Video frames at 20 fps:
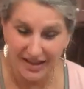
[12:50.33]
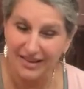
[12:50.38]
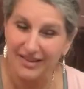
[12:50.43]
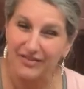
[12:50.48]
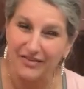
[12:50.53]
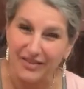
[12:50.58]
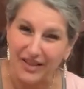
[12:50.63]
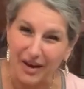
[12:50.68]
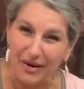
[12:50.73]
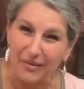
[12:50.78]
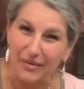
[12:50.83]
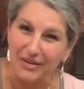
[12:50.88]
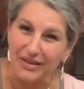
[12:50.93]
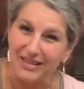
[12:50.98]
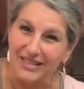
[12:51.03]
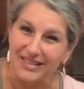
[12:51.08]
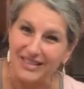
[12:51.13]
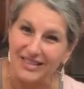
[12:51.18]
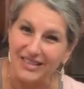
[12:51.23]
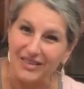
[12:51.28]
the flour
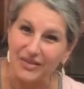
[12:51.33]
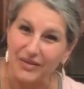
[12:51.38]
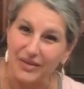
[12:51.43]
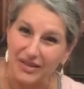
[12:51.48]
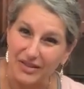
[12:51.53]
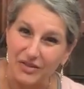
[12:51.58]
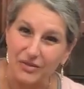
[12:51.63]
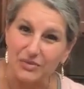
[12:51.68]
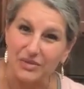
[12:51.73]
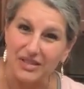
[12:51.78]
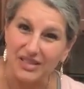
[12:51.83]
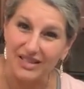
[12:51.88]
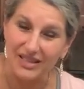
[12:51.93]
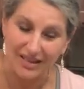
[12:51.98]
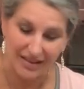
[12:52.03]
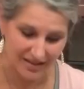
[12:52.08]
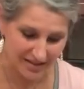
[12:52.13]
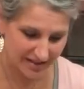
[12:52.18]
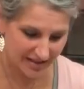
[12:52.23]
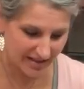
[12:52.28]
is going to
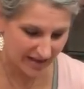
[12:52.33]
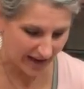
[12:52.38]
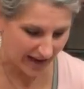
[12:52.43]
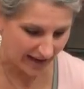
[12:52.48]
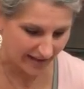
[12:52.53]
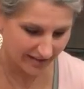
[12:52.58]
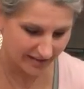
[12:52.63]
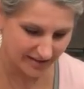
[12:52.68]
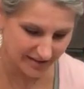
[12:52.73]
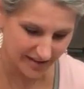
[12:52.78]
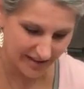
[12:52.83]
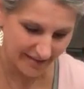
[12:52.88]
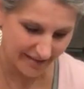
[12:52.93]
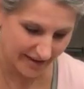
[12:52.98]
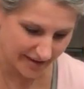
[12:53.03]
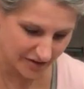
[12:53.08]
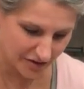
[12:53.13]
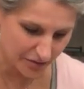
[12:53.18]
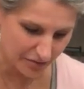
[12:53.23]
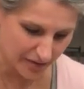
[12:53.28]
stick to the island, and
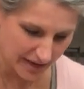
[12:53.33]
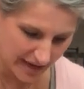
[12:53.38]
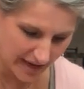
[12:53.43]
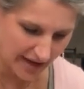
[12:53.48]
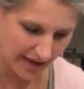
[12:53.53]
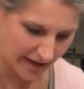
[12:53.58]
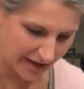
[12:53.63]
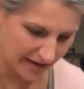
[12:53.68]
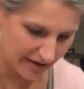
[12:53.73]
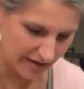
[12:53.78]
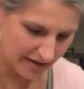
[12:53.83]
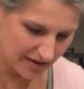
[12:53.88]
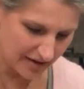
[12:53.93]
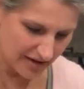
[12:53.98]
that's okay.